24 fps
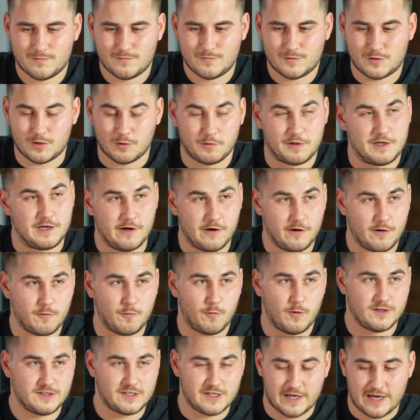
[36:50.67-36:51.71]
So here,
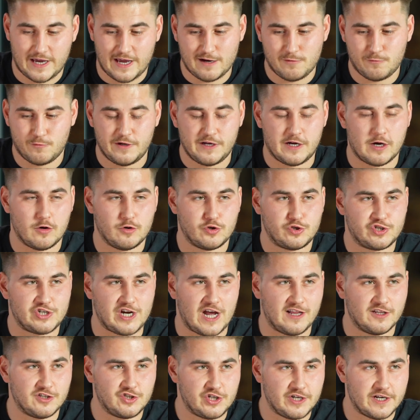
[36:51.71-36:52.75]
once again, Rico is
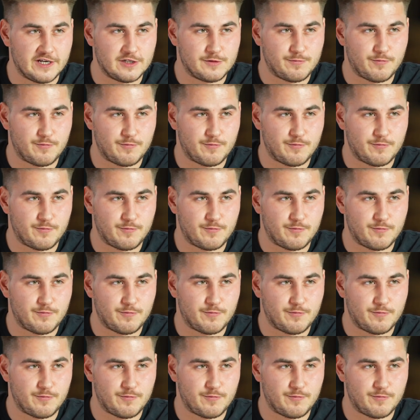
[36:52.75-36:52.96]
challenging his